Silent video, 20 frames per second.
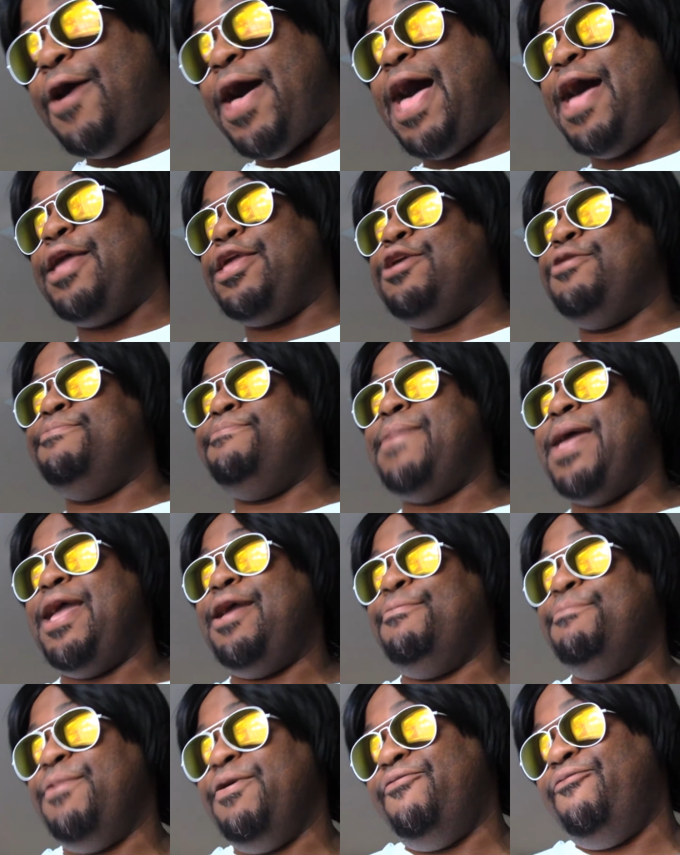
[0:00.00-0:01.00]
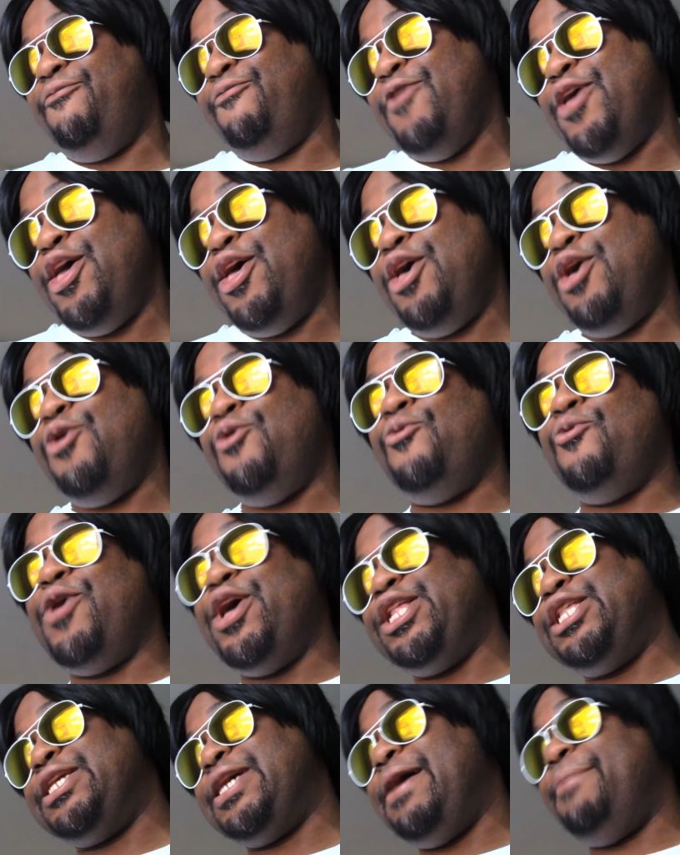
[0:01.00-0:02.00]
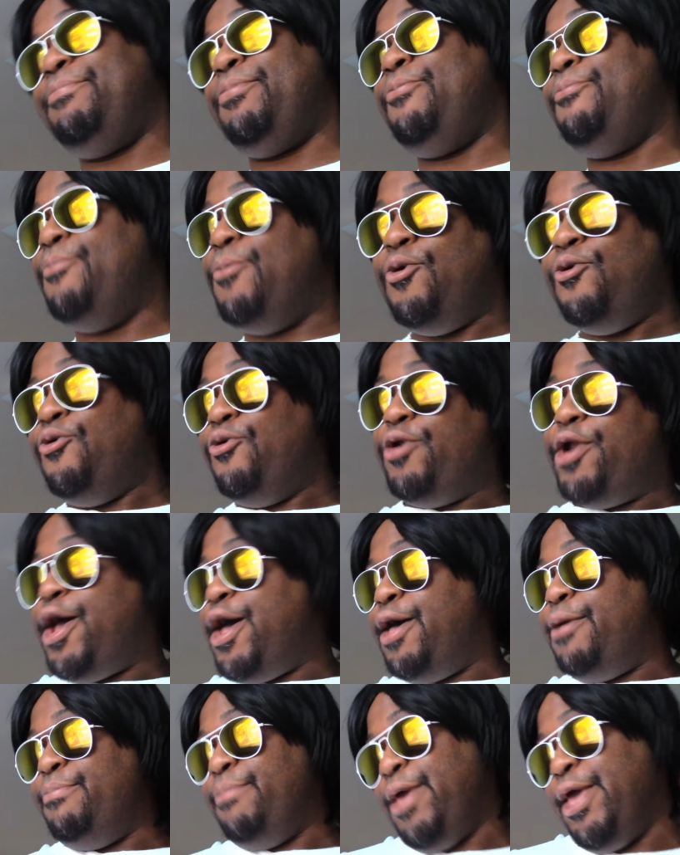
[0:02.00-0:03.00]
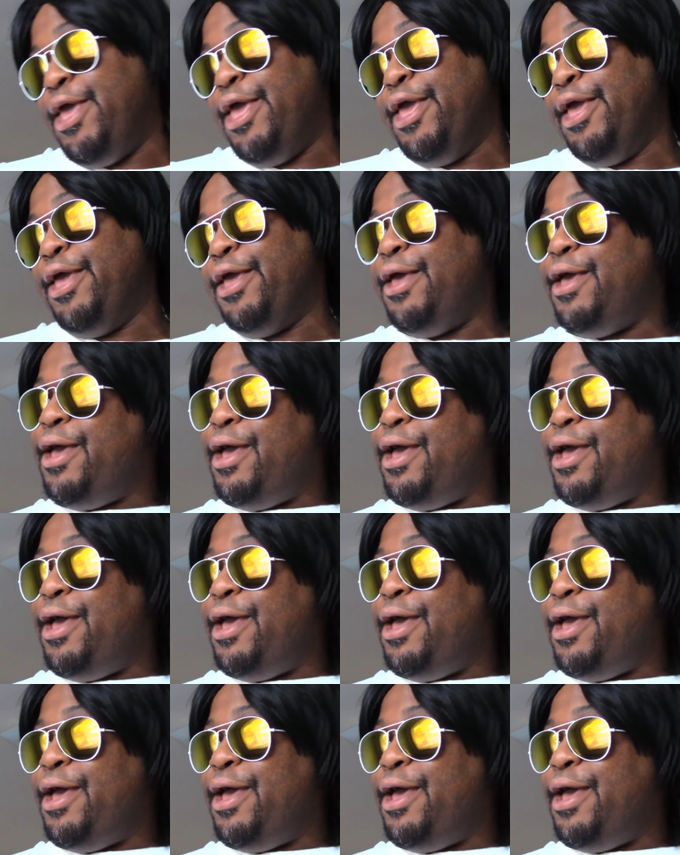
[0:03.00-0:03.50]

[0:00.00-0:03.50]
how you make me feel and what type of mood I'm in.